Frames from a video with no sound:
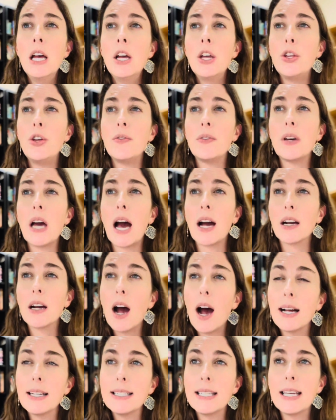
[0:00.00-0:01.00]
You've got
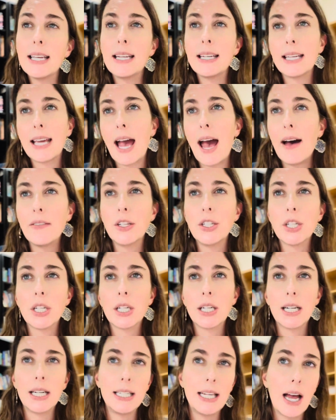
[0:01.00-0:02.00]
content, calendar,
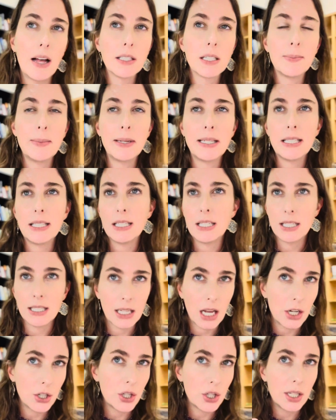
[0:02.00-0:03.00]
announcements,
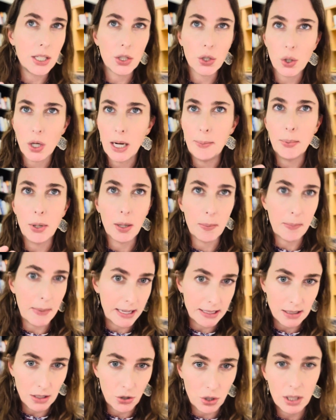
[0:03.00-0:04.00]
discussions, gradebook
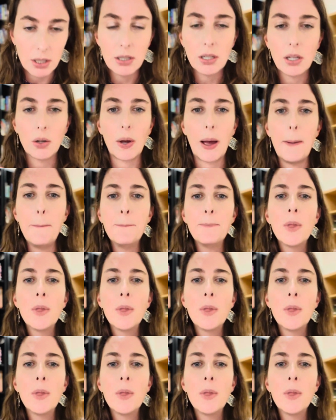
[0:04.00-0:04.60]
messages, okay?